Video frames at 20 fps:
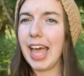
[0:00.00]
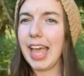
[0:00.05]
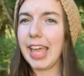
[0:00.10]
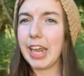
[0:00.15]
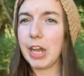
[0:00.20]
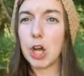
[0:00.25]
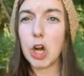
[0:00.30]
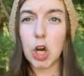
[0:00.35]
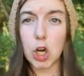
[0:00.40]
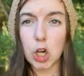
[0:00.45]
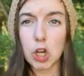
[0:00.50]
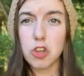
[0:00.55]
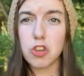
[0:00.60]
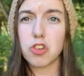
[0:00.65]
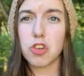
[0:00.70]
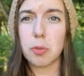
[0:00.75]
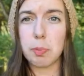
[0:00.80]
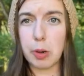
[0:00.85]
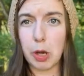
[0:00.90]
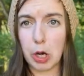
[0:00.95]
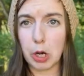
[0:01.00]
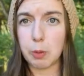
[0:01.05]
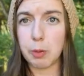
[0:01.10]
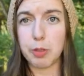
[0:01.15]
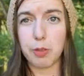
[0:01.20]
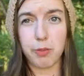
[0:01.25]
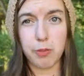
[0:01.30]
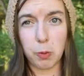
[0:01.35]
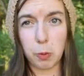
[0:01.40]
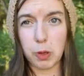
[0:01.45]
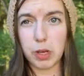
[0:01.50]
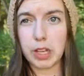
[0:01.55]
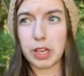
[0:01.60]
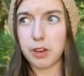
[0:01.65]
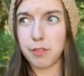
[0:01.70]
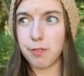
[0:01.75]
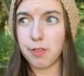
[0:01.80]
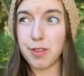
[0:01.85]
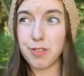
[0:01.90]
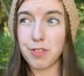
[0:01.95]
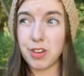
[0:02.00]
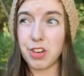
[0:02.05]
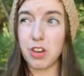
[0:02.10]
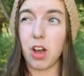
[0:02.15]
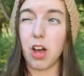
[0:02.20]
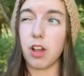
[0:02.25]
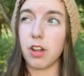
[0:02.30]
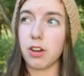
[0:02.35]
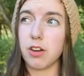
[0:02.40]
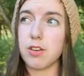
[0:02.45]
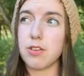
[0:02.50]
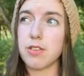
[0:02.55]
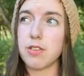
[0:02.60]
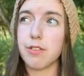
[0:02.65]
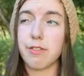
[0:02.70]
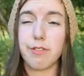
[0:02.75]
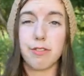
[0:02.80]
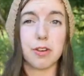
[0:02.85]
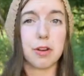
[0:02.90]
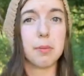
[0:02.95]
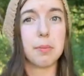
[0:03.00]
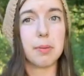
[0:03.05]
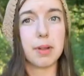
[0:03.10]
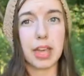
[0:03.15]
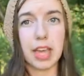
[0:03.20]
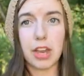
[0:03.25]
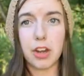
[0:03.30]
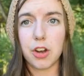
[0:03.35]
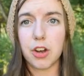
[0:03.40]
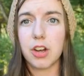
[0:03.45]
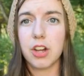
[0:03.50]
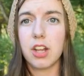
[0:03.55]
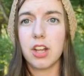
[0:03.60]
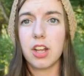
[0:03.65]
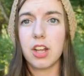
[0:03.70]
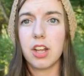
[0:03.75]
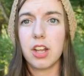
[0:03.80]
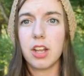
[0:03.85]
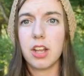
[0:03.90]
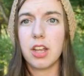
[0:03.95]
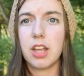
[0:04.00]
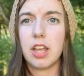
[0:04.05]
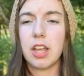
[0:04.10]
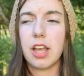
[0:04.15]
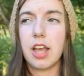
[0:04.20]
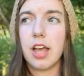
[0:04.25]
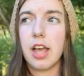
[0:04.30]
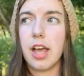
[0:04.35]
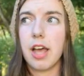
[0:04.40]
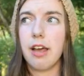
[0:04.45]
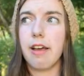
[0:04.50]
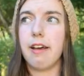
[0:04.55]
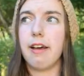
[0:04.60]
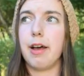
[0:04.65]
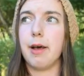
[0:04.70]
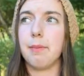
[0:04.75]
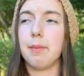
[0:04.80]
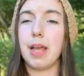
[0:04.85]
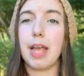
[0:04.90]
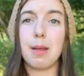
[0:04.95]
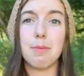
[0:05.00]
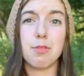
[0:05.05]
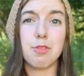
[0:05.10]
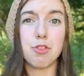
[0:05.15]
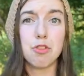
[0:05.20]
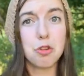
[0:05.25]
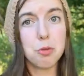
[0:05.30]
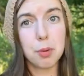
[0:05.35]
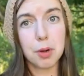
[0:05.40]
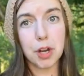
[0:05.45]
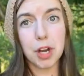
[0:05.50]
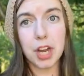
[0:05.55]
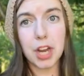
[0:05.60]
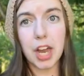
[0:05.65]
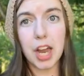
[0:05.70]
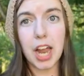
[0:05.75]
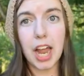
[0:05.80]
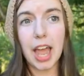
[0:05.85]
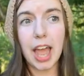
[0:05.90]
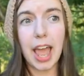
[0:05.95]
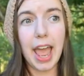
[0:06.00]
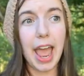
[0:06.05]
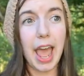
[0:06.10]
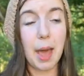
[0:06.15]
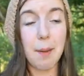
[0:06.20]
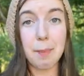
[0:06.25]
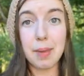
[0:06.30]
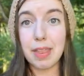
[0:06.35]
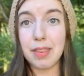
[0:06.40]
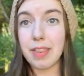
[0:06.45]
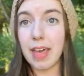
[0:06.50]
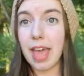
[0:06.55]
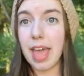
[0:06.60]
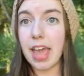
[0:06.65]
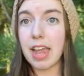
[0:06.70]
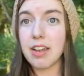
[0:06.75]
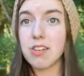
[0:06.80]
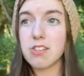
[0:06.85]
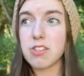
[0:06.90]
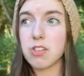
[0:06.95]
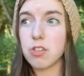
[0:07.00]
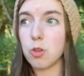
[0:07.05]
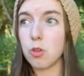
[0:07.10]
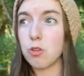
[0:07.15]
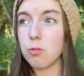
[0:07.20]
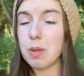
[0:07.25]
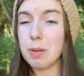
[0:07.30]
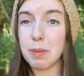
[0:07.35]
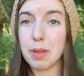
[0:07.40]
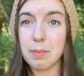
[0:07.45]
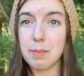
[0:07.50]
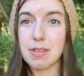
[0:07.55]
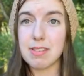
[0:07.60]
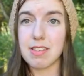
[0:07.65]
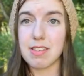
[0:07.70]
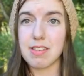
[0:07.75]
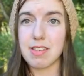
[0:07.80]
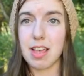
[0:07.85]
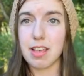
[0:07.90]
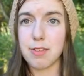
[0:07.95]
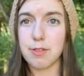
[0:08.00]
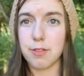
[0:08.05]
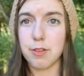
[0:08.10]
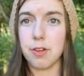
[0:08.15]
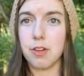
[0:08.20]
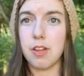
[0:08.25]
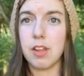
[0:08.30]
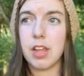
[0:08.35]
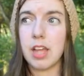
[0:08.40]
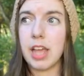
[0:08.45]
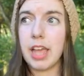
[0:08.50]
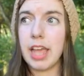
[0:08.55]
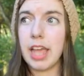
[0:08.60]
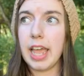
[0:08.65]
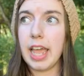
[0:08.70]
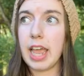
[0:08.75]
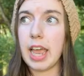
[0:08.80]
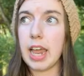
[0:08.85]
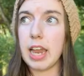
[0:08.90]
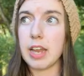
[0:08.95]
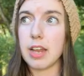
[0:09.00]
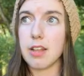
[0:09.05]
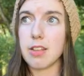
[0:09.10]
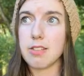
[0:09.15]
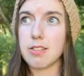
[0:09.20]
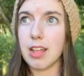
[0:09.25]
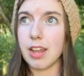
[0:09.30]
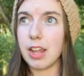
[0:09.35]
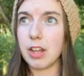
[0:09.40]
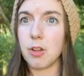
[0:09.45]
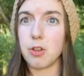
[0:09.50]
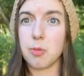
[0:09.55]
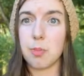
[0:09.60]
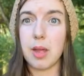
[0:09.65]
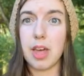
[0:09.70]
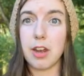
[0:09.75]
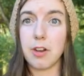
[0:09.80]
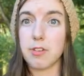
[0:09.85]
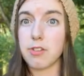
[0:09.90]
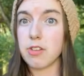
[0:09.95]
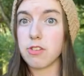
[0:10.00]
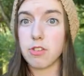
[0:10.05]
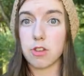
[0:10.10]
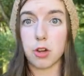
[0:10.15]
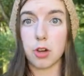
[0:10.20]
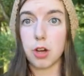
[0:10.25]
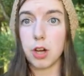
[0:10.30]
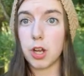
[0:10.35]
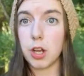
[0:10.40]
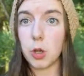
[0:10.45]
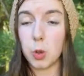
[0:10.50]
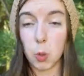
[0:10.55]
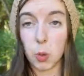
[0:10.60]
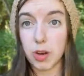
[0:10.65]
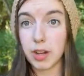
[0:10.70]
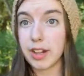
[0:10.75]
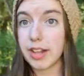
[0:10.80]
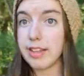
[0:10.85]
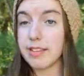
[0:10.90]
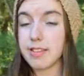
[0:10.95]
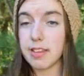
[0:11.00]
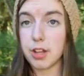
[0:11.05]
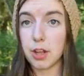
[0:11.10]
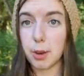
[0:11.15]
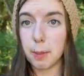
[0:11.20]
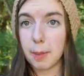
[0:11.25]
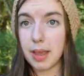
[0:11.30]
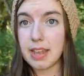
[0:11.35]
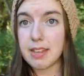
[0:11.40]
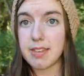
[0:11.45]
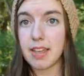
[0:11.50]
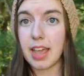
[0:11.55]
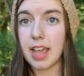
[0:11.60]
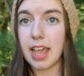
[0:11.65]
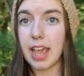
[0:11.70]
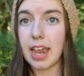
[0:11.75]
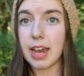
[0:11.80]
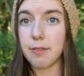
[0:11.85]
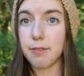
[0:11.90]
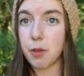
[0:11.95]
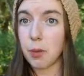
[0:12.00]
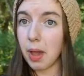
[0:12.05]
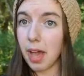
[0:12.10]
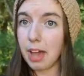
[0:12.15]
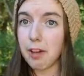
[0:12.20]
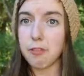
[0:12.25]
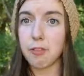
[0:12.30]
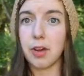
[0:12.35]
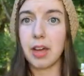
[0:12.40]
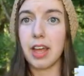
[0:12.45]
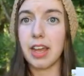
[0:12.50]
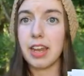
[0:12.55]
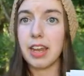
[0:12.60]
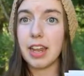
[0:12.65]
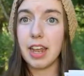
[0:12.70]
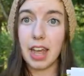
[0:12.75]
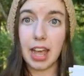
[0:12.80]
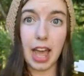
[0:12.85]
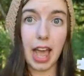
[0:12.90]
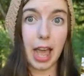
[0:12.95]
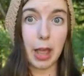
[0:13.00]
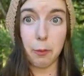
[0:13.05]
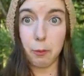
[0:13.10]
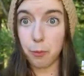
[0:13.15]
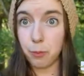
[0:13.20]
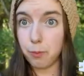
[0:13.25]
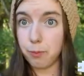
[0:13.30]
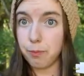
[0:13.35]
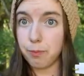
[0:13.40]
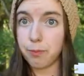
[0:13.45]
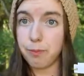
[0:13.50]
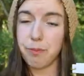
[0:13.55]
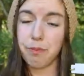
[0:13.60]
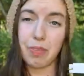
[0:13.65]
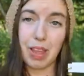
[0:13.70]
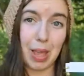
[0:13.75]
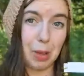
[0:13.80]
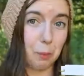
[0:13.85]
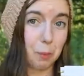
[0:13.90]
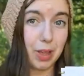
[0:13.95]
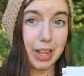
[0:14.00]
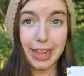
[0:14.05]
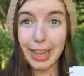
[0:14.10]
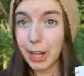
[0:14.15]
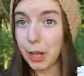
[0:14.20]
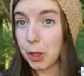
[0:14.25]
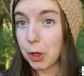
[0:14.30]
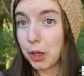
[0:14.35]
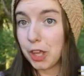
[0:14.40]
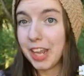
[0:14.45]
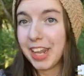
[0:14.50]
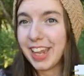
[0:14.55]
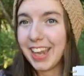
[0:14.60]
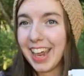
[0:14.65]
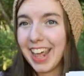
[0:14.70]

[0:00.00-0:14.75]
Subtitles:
It hurts to part with $40 to $50 for a planner. I'm super happy that those people can be successful in selling those planners because they're gorgeous and they're amazing. And if you have one, I wish I could.